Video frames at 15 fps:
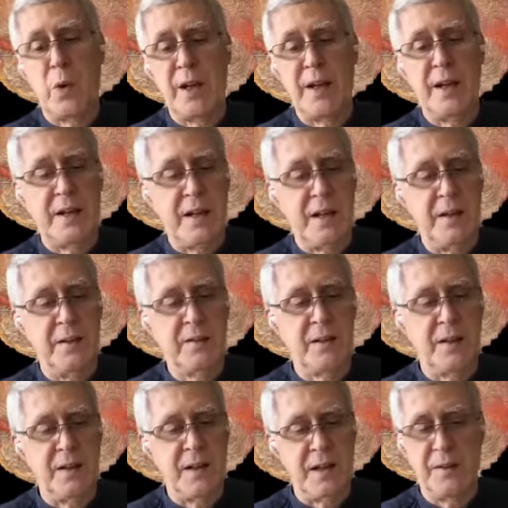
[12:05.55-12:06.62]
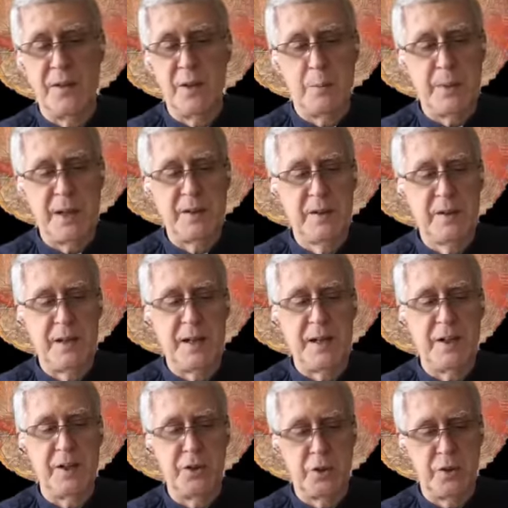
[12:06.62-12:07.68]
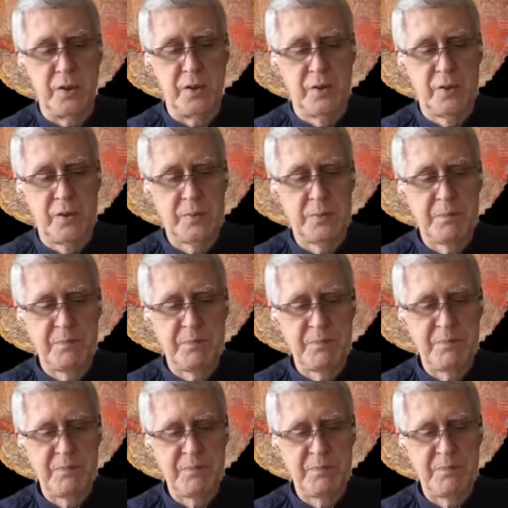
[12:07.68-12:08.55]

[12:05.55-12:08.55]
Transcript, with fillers: when it isn't in their best interests.